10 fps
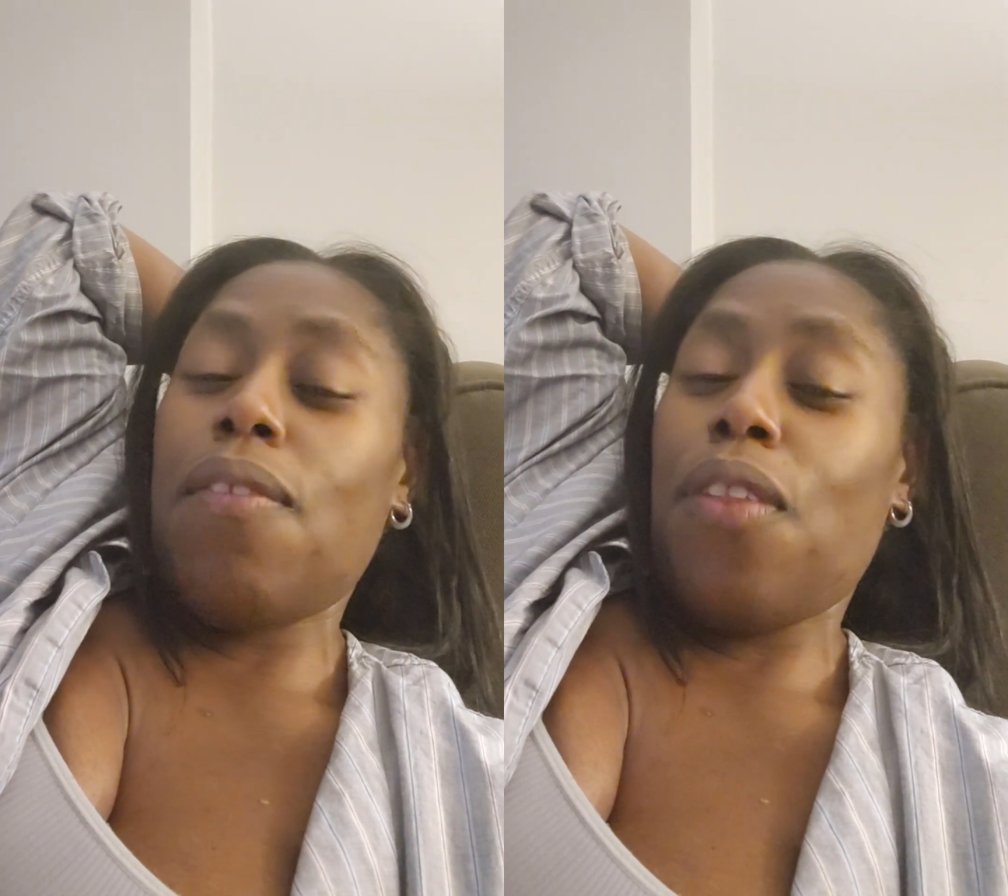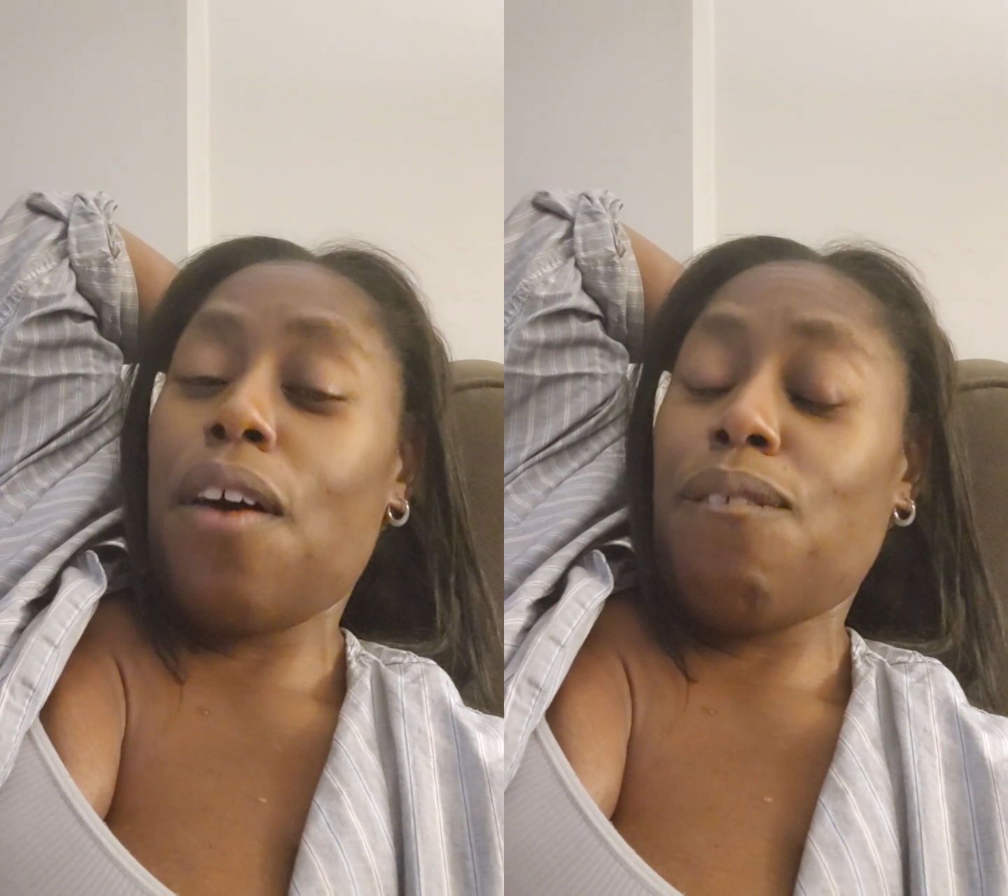
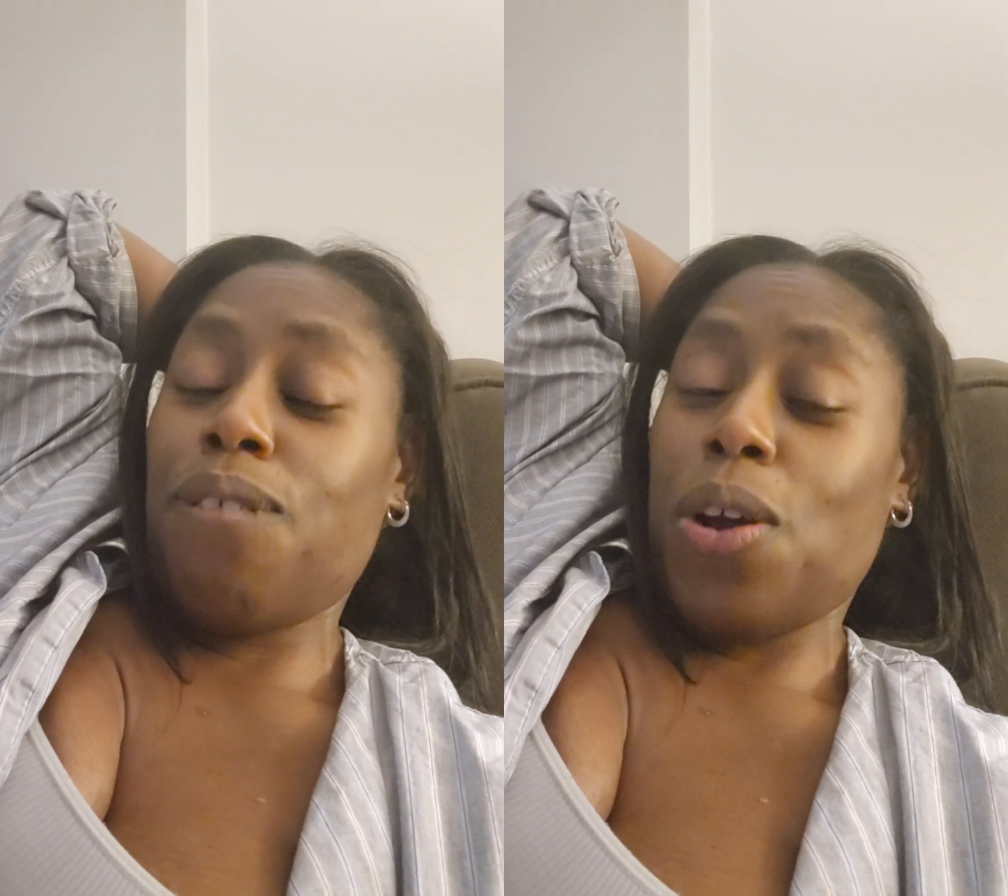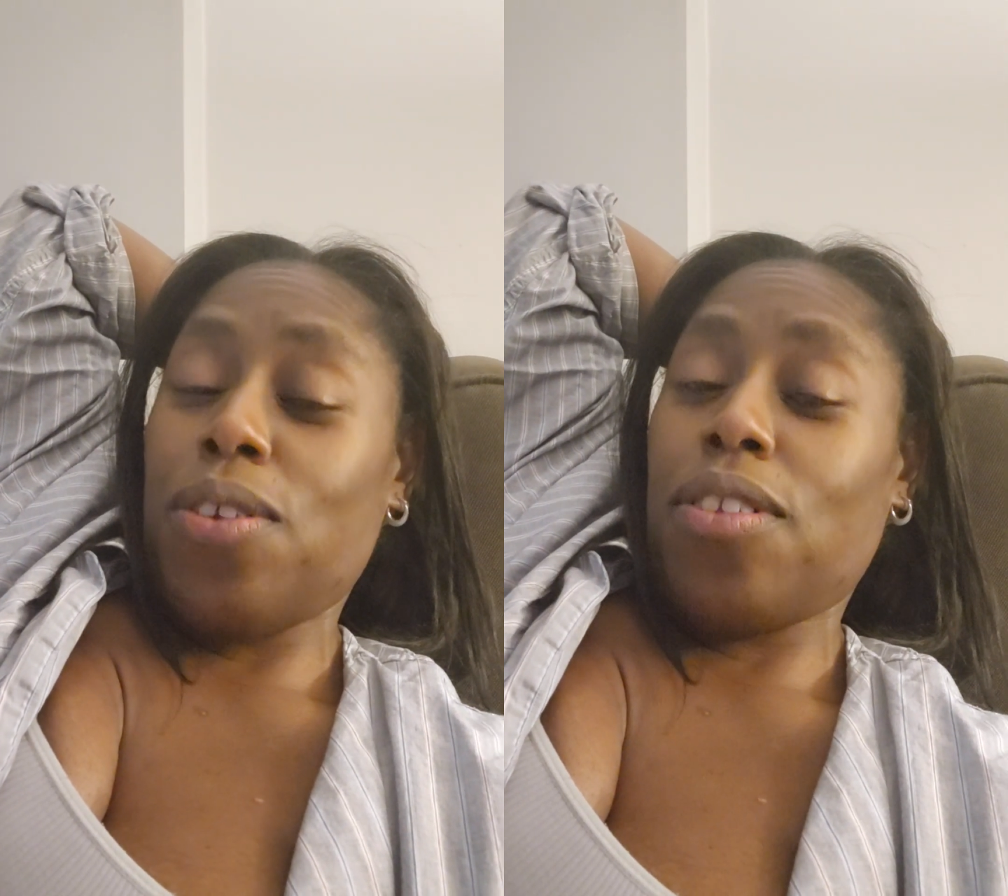the
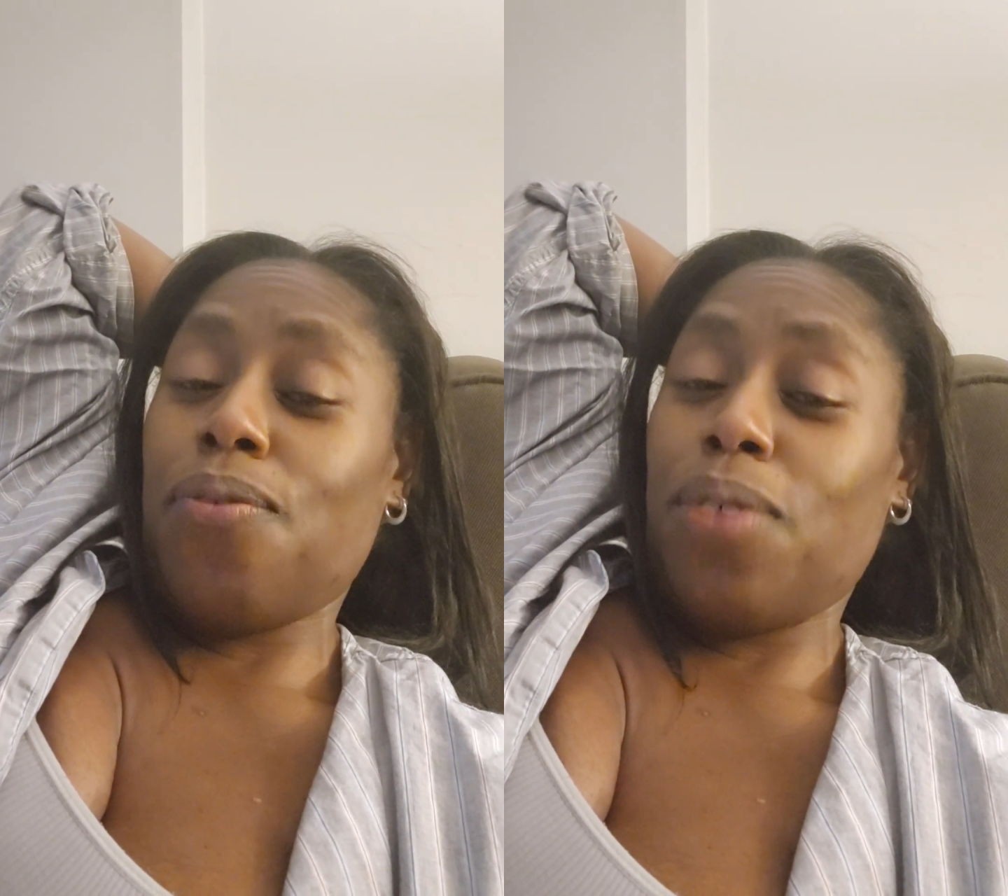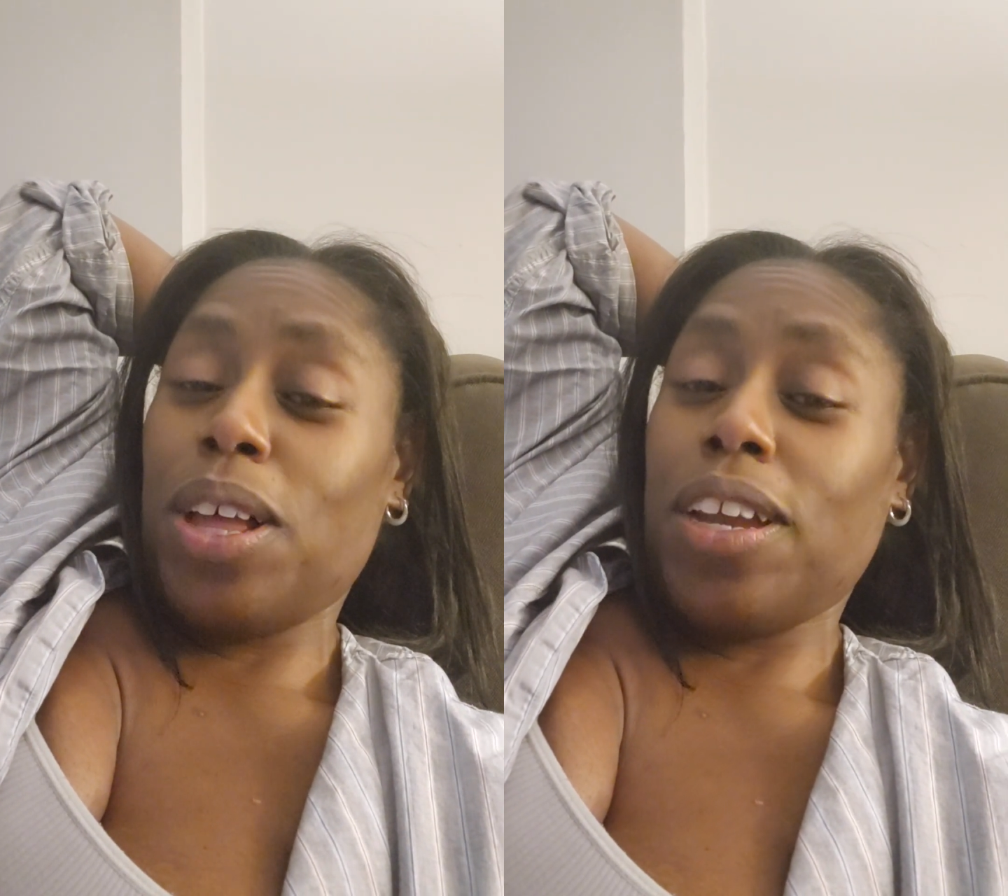
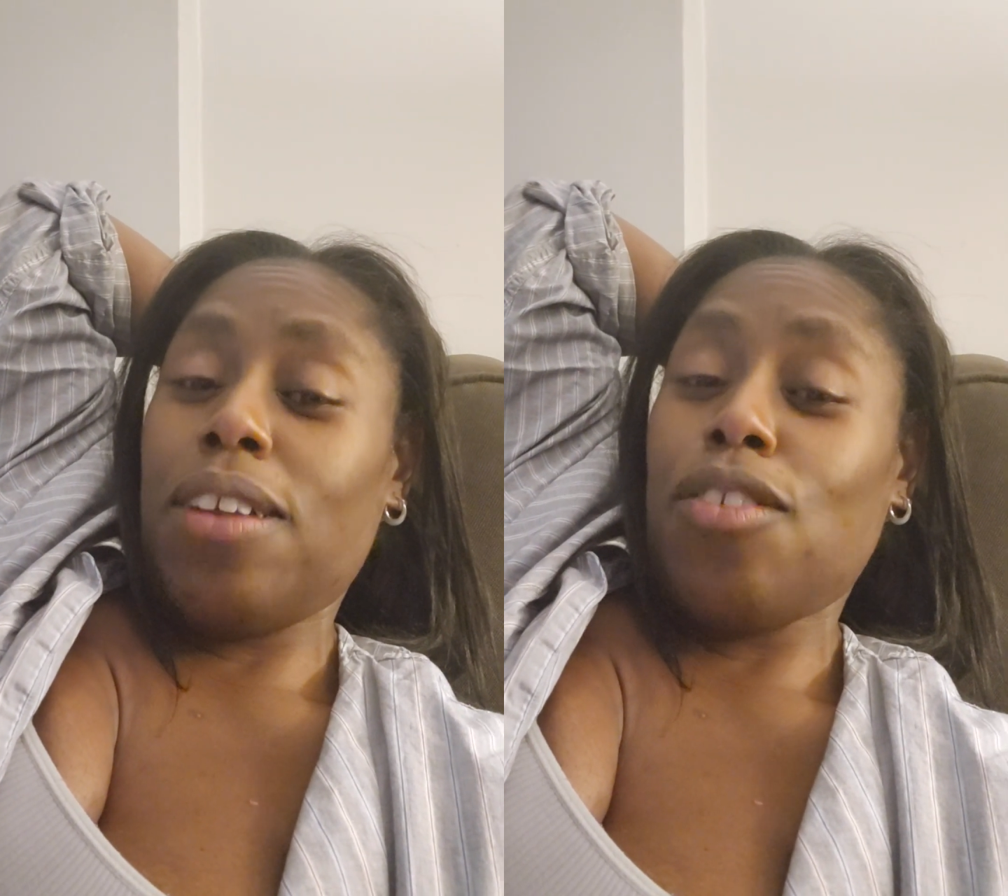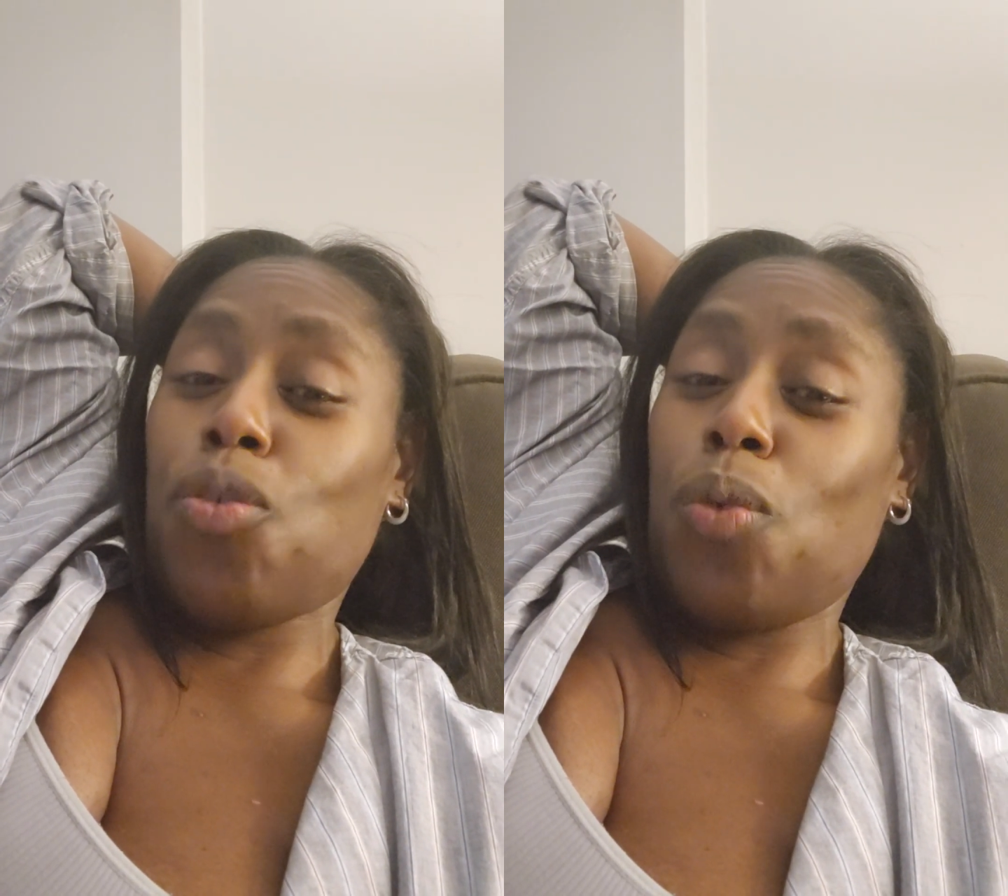first of fucking